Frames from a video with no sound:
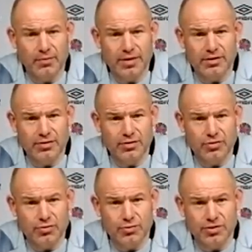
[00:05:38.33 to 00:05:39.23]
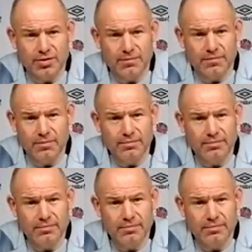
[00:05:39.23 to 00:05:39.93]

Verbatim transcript: know where the source has come from.